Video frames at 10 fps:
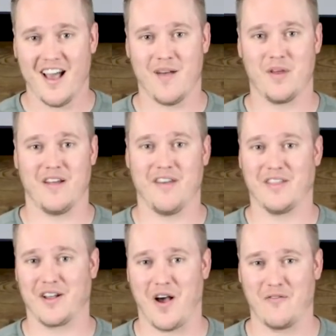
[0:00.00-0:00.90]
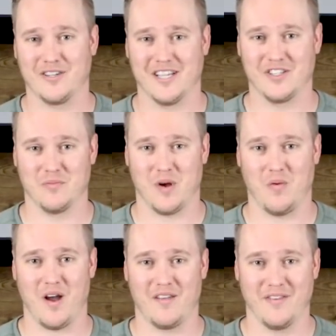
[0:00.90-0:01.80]
I mean, I've had that conversation with my
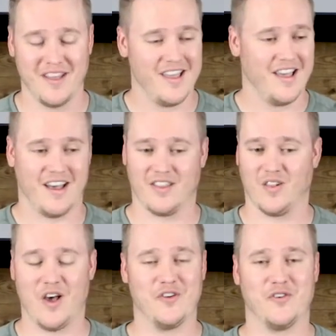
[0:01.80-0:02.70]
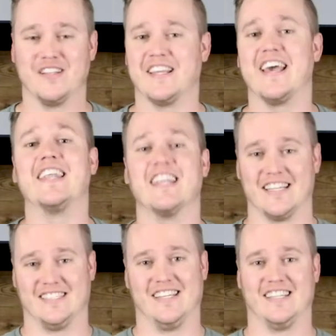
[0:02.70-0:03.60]
wife. The laundry is
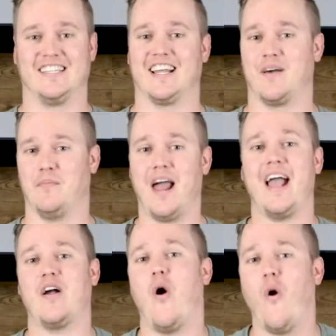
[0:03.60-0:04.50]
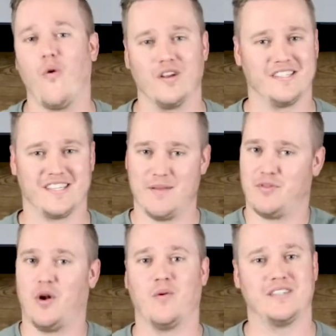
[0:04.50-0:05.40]
endless. It's like a black hole. You just keep
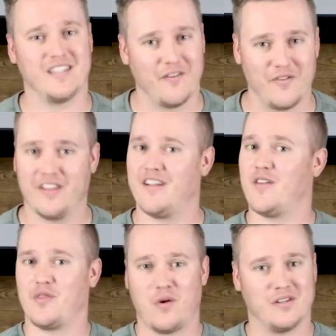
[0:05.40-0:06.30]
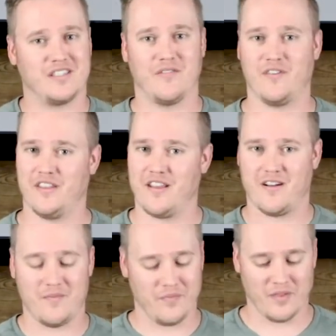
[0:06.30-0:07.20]
throwing stuff in there and throwing stuff in there.